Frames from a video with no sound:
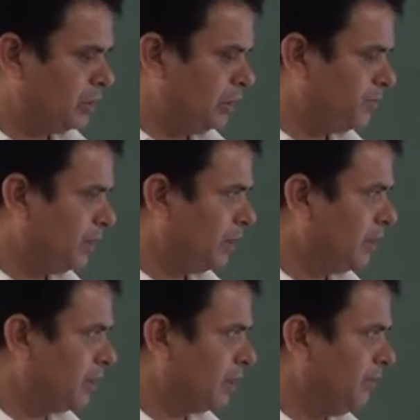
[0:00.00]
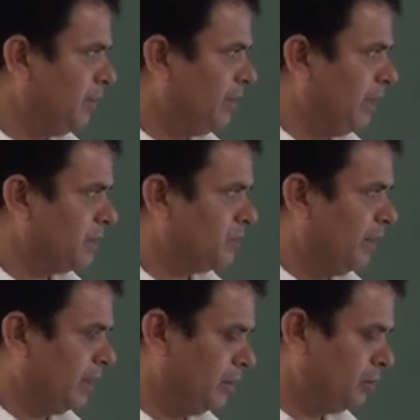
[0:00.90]
force has been given by
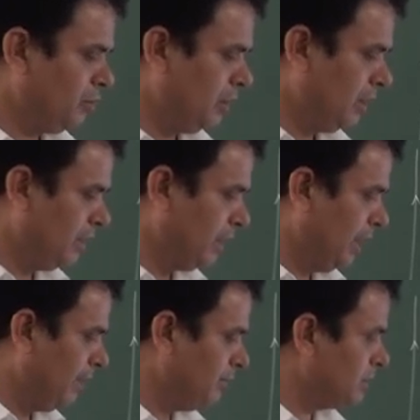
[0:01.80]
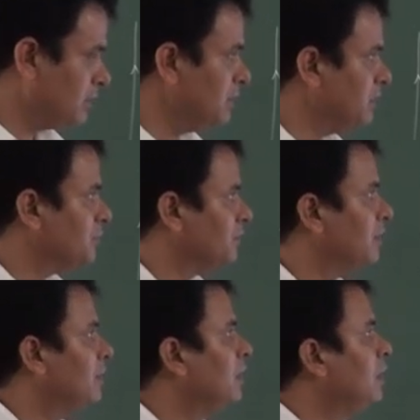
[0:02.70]
its magnitude. Already I have discussed
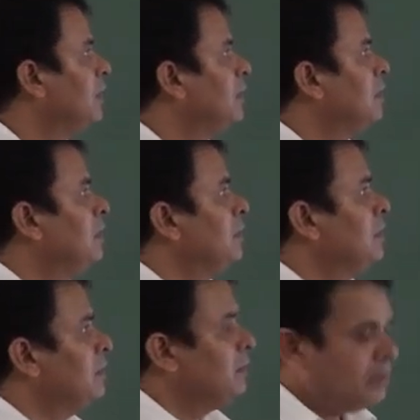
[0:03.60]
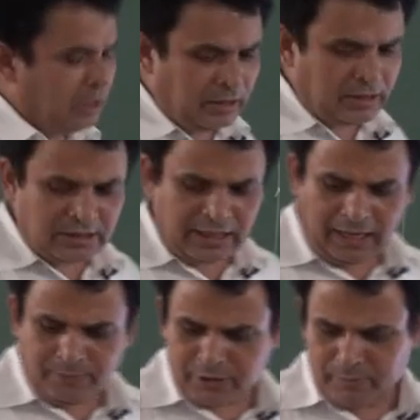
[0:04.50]
this one. Now let
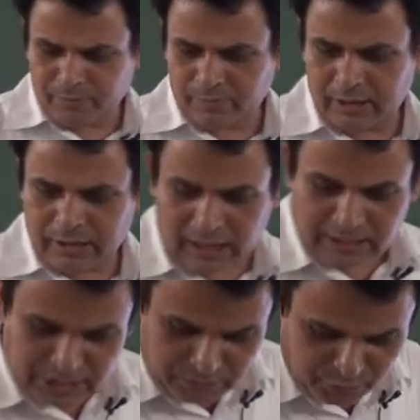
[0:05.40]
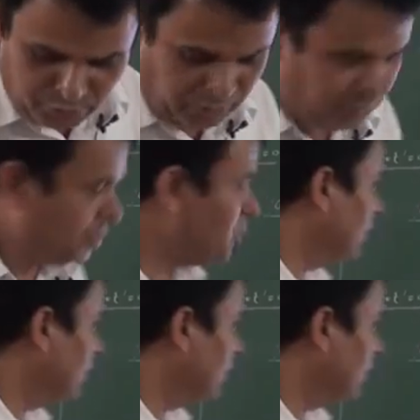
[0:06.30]
us have some conceptual